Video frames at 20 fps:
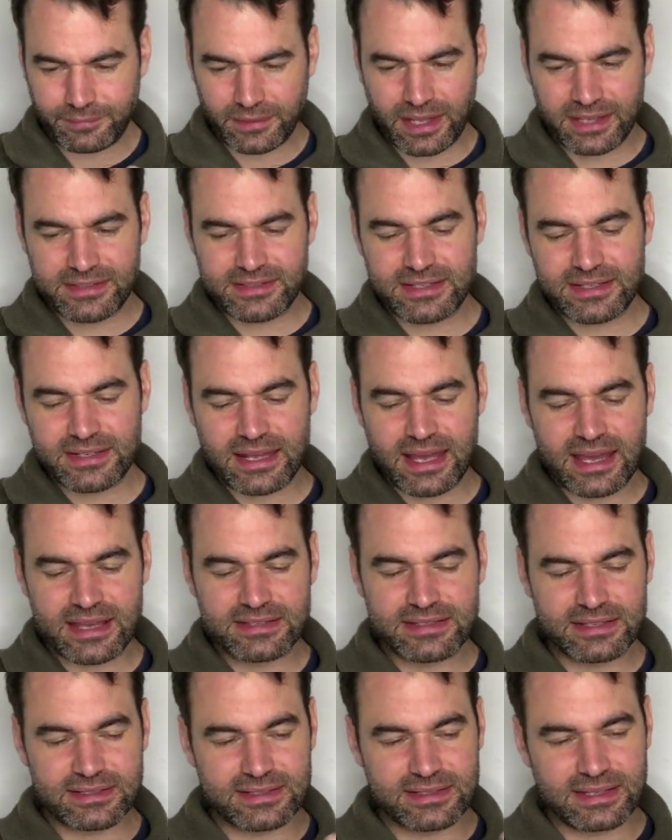it's a
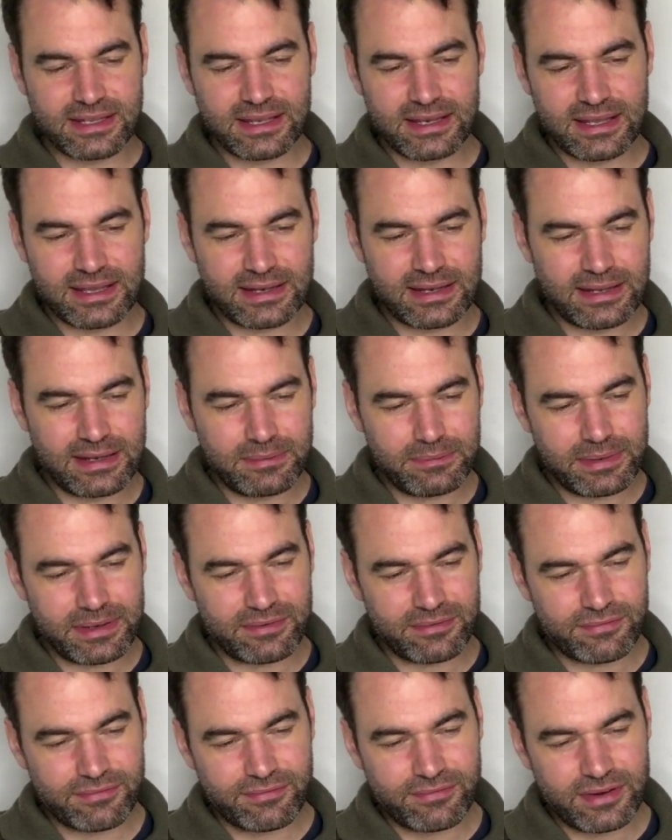nice, it's nearly a little bit
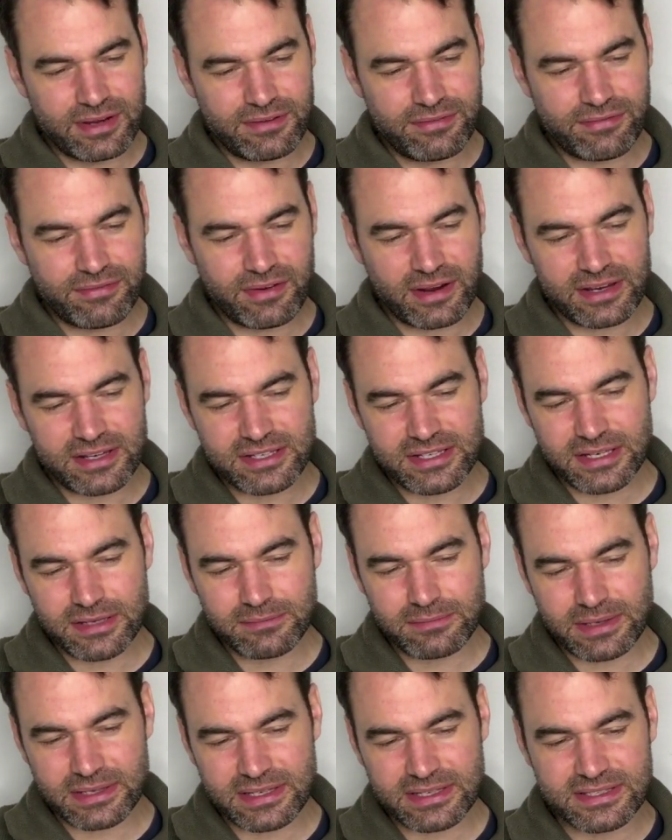refreshing,
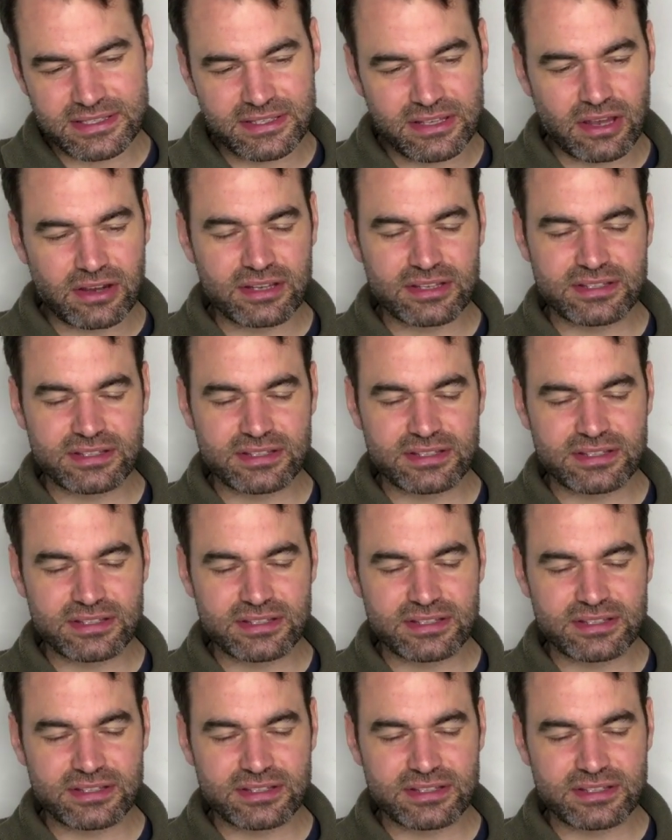but it's not